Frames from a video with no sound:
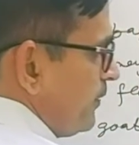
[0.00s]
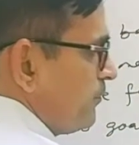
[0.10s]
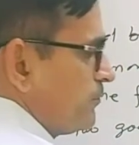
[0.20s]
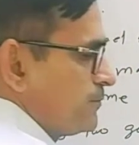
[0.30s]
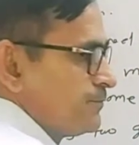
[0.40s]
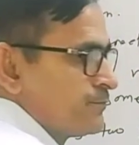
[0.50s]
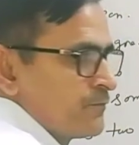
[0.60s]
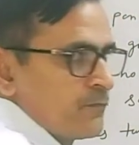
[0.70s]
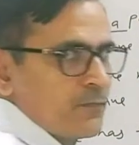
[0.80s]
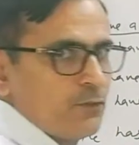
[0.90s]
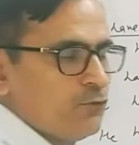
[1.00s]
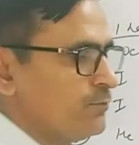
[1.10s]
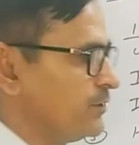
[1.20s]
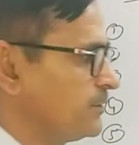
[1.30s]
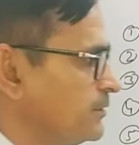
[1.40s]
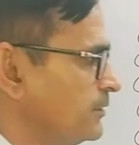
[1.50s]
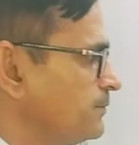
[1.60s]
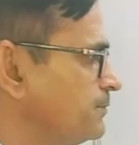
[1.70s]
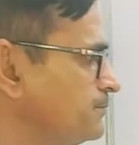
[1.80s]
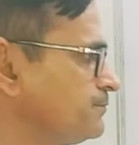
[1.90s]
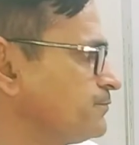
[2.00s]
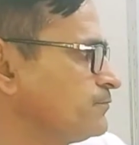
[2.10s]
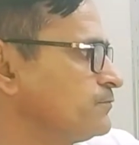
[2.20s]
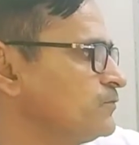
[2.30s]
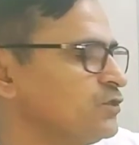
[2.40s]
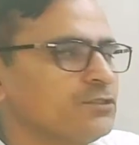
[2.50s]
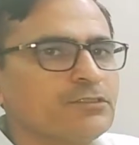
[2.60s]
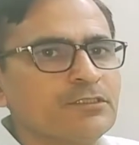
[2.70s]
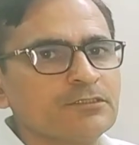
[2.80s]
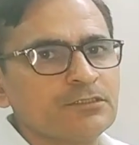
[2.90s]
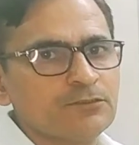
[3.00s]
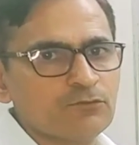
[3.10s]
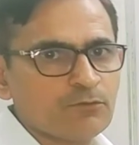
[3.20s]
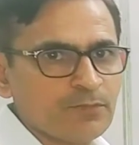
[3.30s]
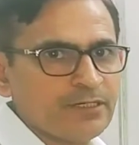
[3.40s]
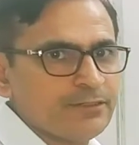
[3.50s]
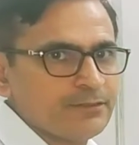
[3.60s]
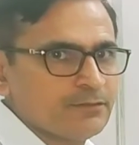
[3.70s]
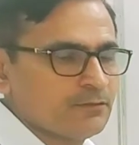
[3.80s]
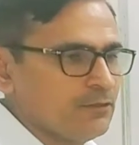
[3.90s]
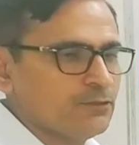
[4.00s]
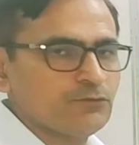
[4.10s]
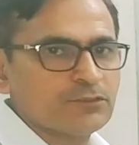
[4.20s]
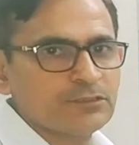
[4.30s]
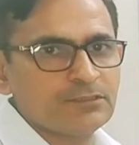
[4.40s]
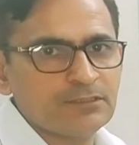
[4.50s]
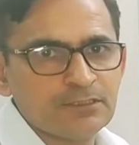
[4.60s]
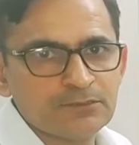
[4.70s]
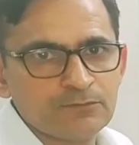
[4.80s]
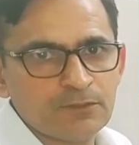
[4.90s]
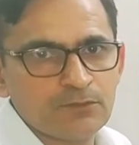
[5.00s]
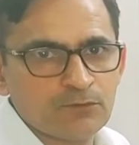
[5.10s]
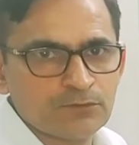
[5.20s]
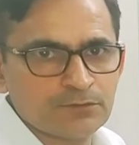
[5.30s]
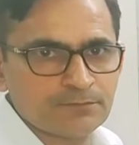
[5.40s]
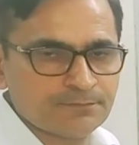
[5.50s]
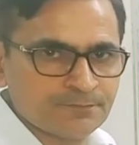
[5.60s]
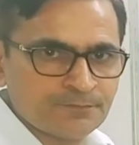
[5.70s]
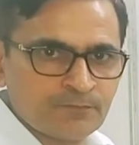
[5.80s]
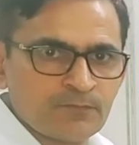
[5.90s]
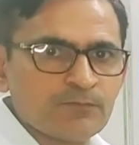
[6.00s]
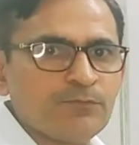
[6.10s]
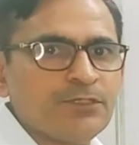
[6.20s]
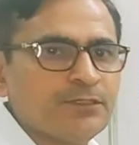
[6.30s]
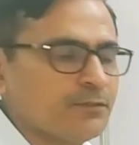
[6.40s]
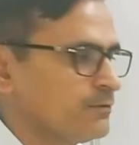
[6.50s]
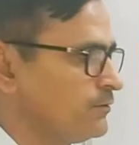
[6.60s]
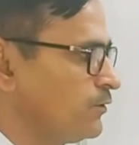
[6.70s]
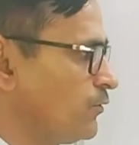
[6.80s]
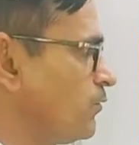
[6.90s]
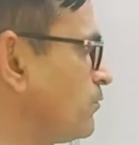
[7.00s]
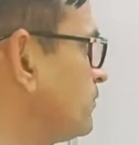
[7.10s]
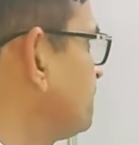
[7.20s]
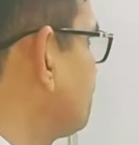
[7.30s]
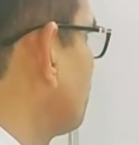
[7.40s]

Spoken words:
have. You must keep these things in your mind and your sentence will not be wrong.